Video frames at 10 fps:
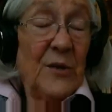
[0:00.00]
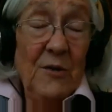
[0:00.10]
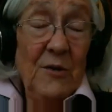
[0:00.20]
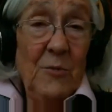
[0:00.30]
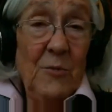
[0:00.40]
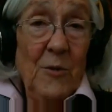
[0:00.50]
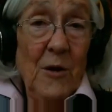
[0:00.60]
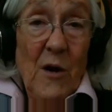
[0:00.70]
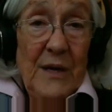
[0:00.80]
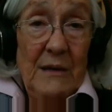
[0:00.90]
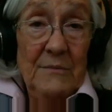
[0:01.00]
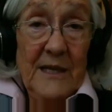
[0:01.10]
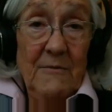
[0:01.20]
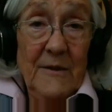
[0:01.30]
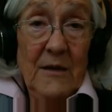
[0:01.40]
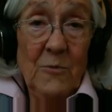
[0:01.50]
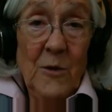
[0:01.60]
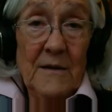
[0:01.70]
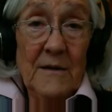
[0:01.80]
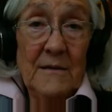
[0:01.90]
people were more public with their
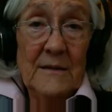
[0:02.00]
work.